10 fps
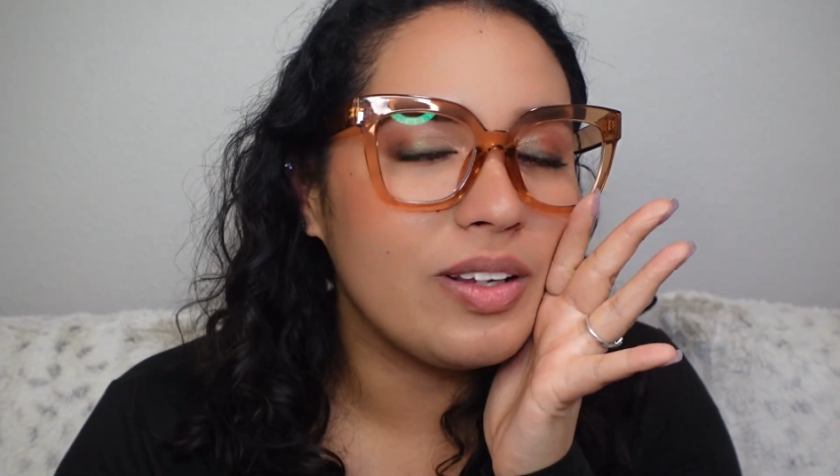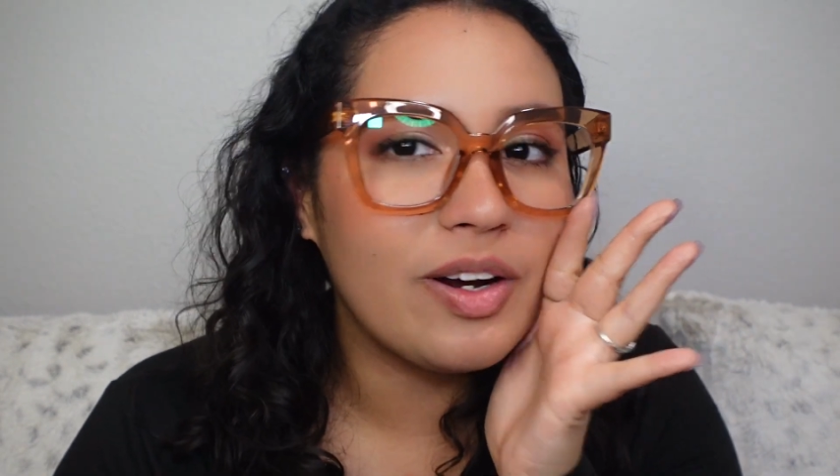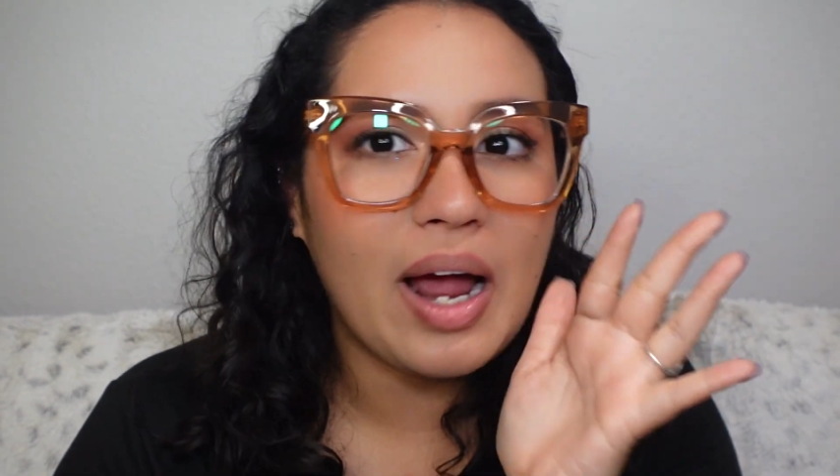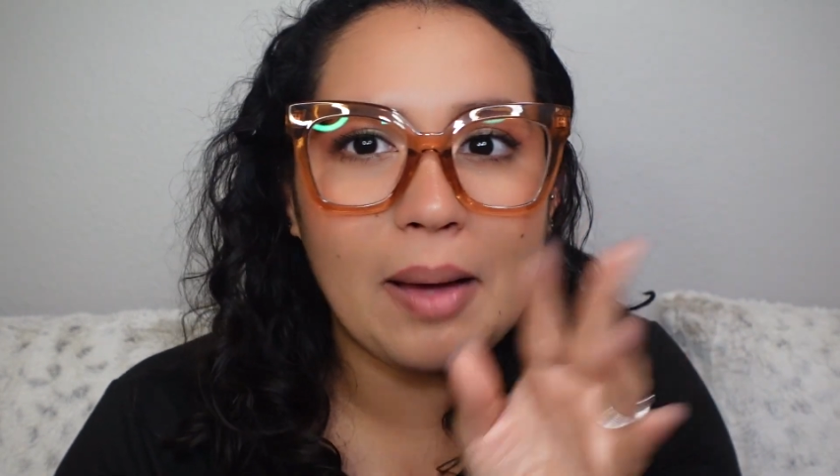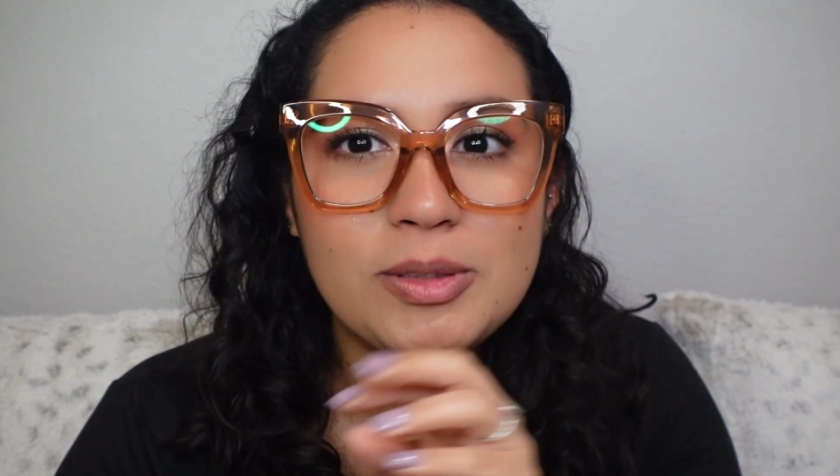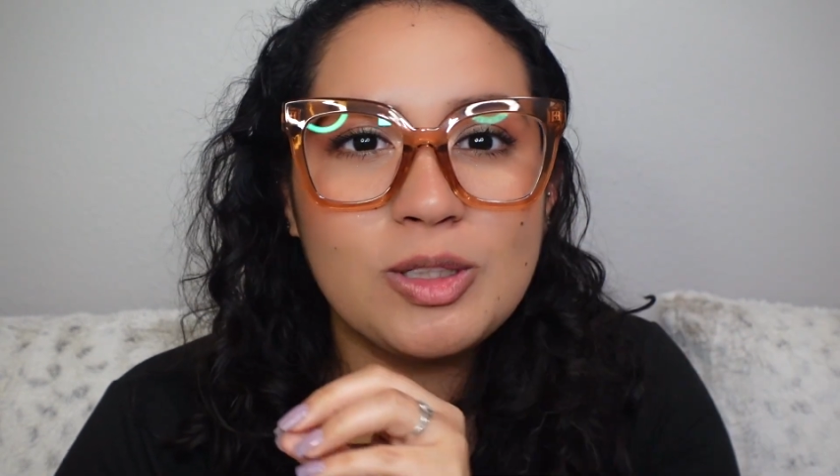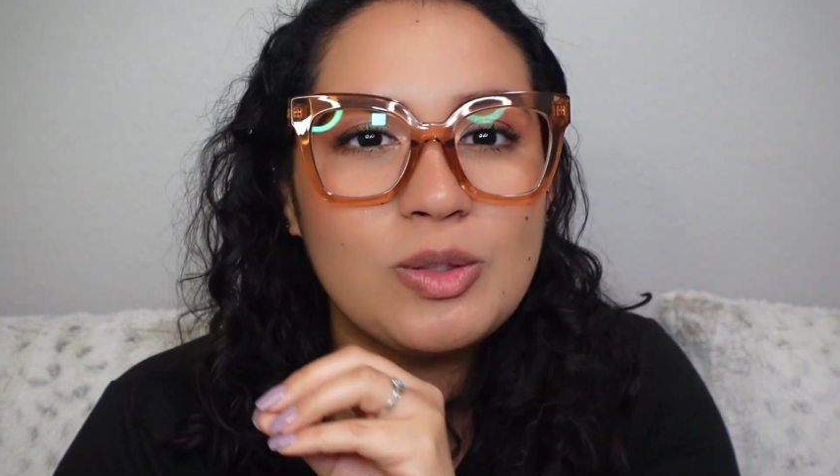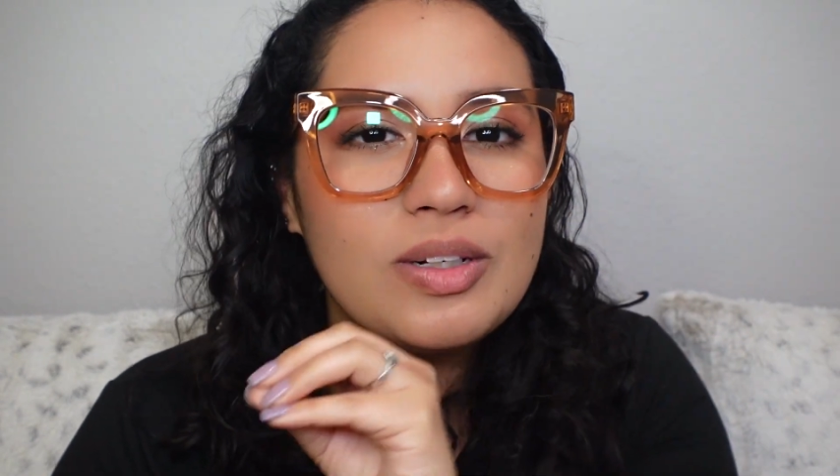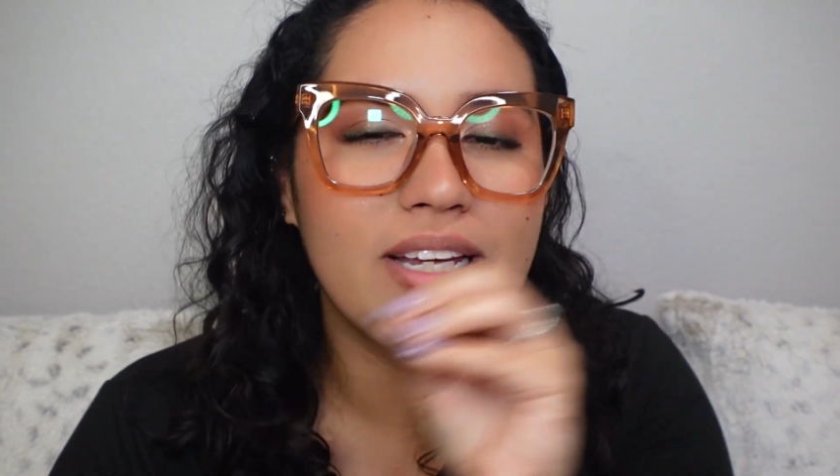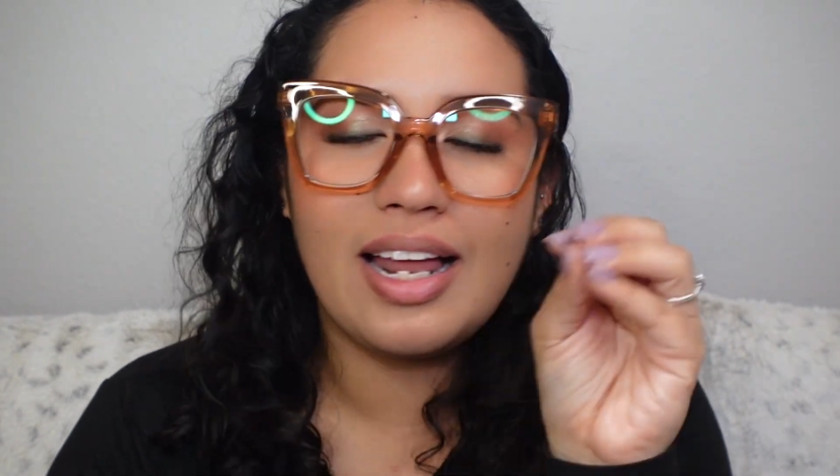They're
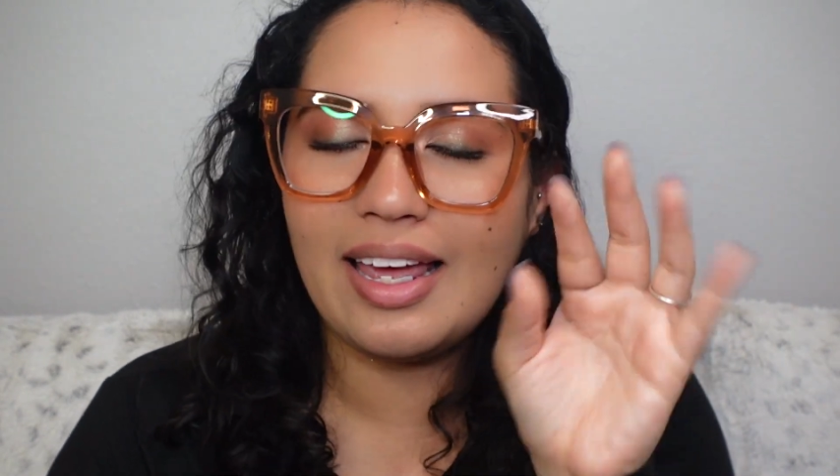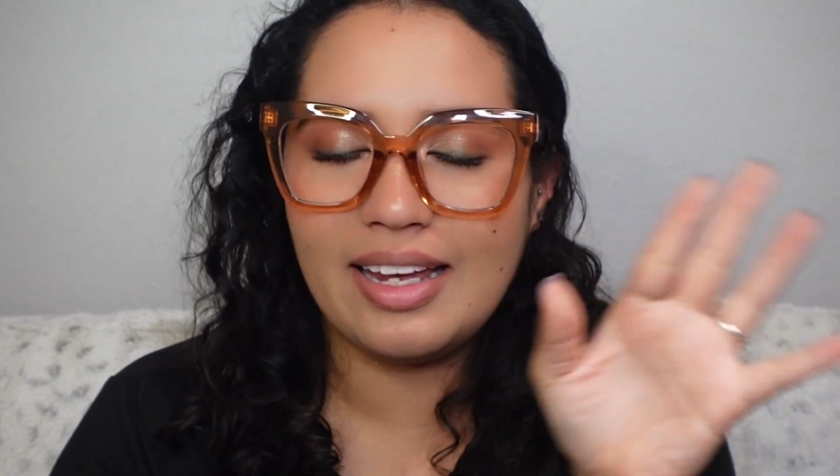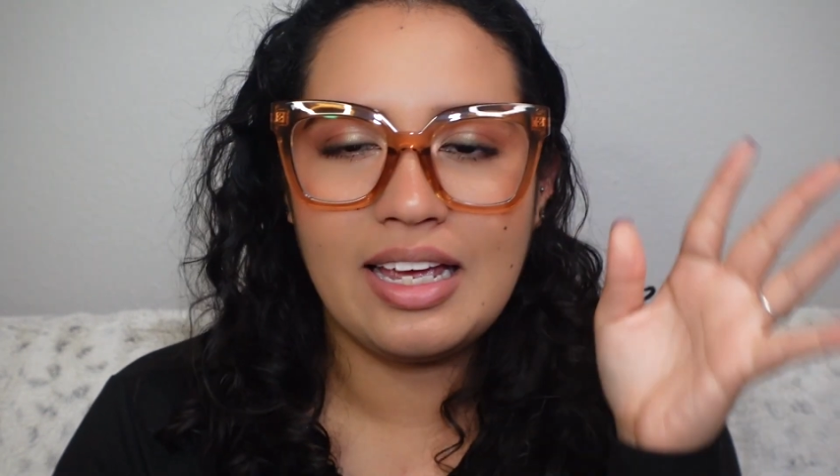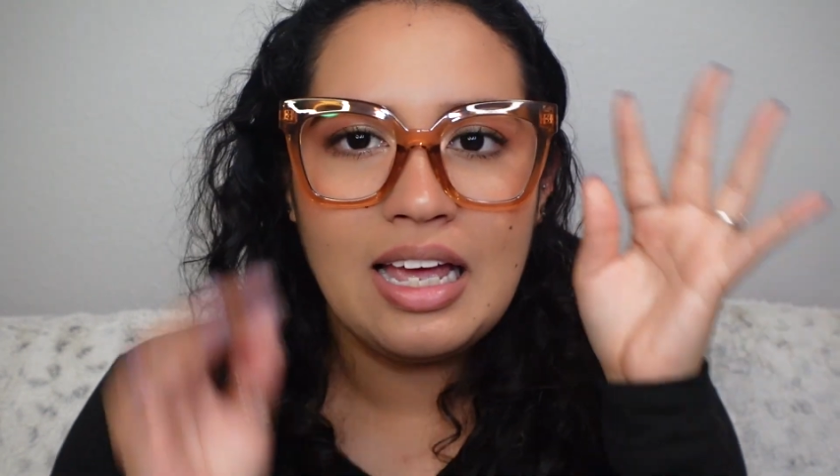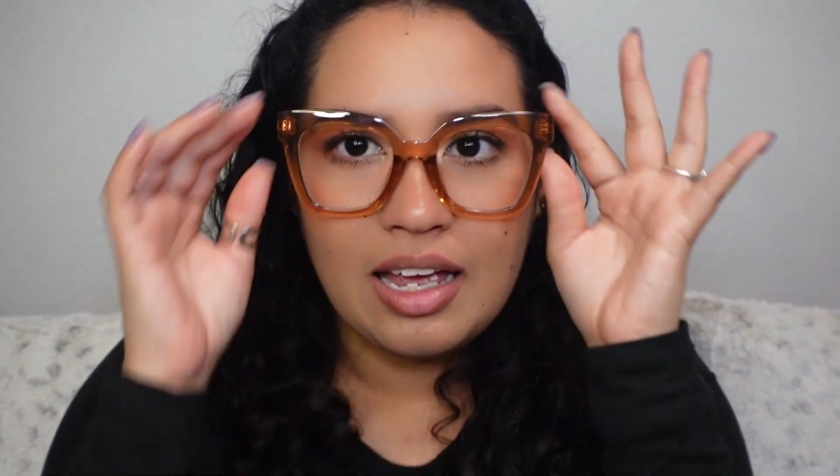absolutely, like,